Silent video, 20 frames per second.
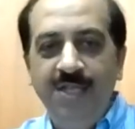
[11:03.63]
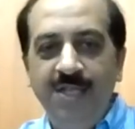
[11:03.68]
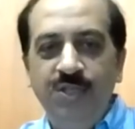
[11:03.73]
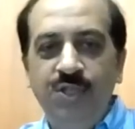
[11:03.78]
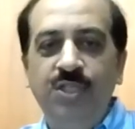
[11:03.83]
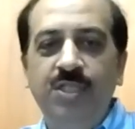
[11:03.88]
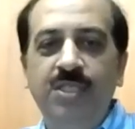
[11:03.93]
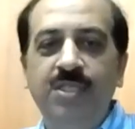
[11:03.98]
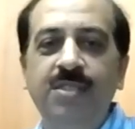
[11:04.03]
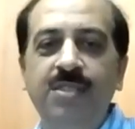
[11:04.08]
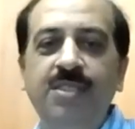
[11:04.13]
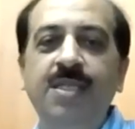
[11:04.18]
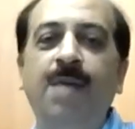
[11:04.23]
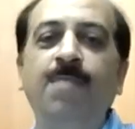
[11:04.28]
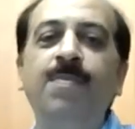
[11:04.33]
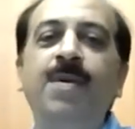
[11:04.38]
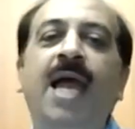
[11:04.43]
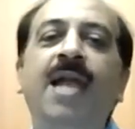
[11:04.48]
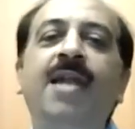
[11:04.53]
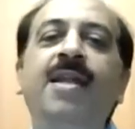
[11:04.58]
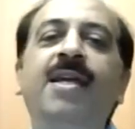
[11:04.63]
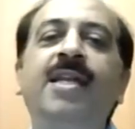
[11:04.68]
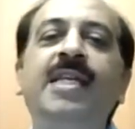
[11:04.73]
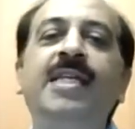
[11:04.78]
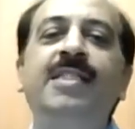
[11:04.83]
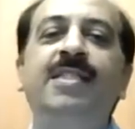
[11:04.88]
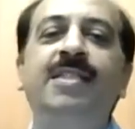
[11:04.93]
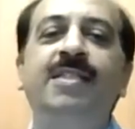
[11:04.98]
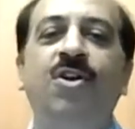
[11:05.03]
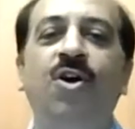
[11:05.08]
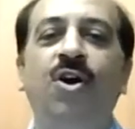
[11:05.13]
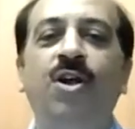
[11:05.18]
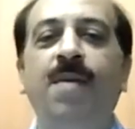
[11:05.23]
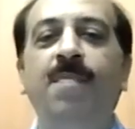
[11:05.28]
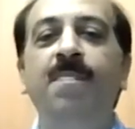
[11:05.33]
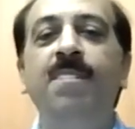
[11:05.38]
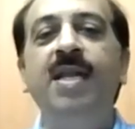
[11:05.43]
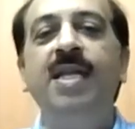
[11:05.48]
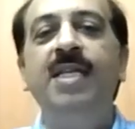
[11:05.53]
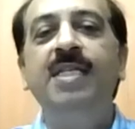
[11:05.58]
So some categories got
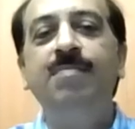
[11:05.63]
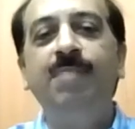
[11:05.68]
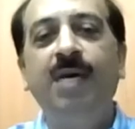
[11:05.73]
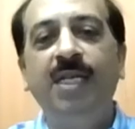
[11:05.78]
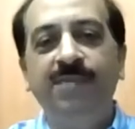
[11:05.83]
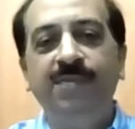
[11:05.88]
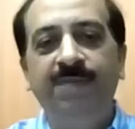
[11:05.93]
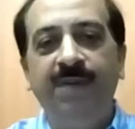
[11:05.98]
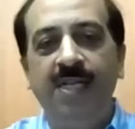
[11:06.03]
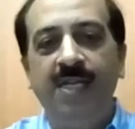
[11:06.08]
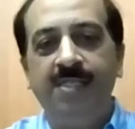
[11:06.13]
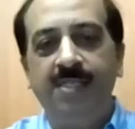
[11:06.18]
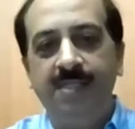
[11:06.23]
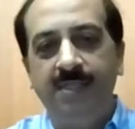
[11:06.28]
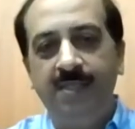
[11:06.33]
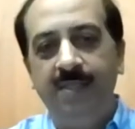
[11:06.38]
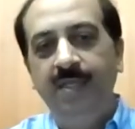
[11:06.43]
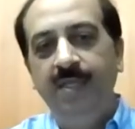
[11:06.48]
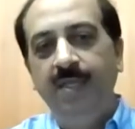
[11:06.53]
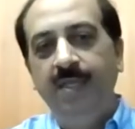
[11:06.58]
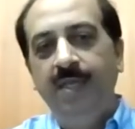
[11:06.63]
embraced much faster.